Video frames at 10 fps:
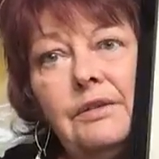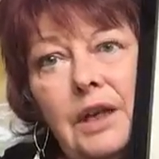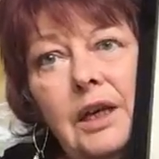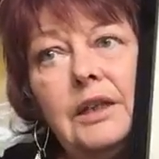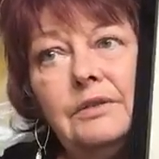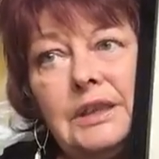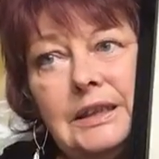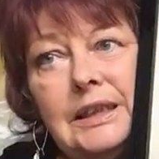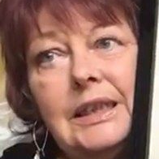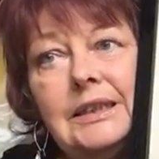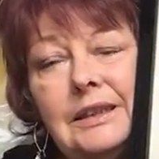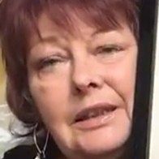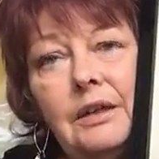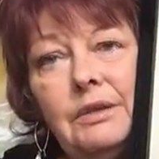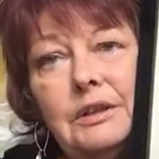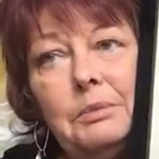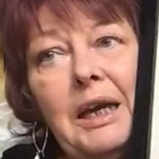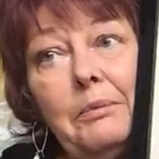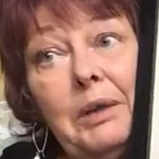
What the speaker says: kind of disease in that respect